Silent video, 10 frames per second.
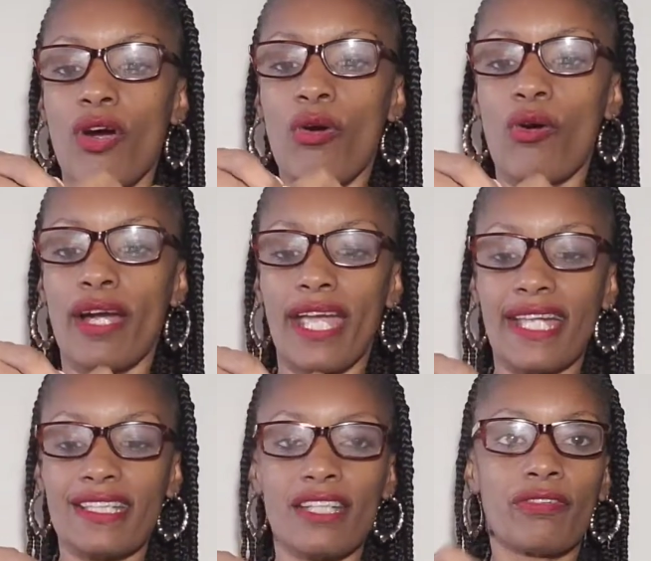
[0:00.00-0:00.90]
or
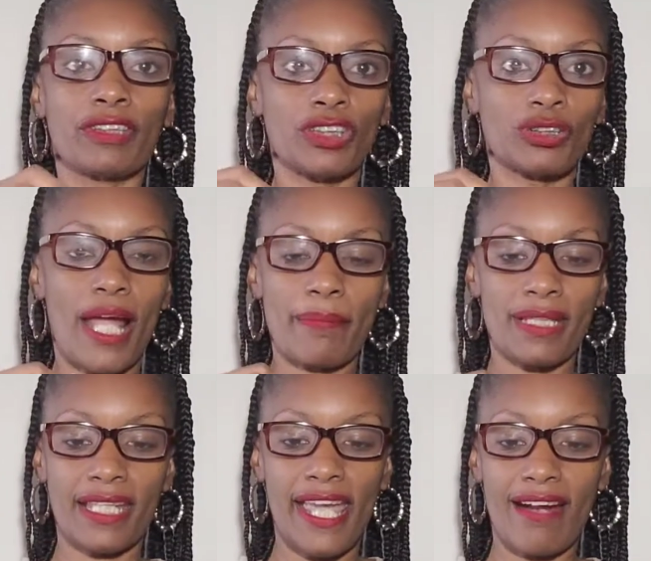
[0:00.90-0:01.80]
a different strap
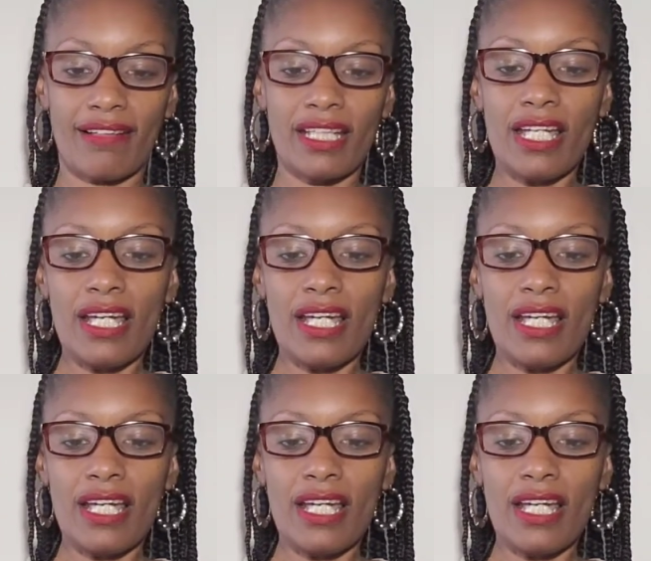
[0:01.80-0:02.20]
to carry